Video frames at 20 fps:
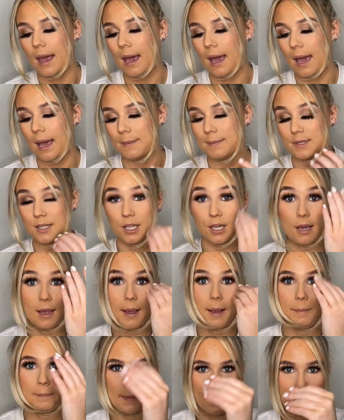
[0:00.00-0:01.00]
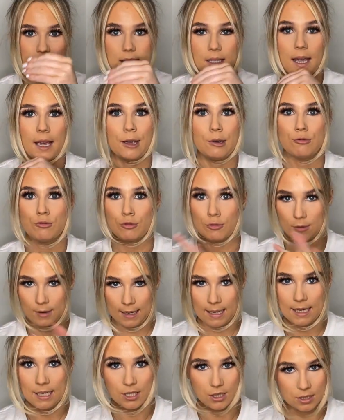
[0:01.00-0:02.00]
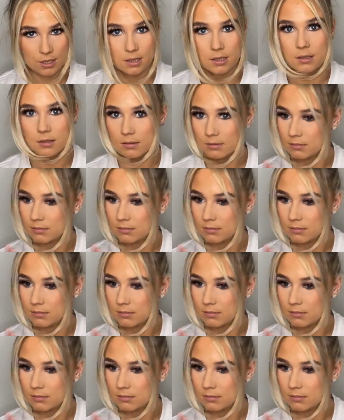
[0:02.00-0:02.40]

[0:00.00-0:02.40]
and so it means it really does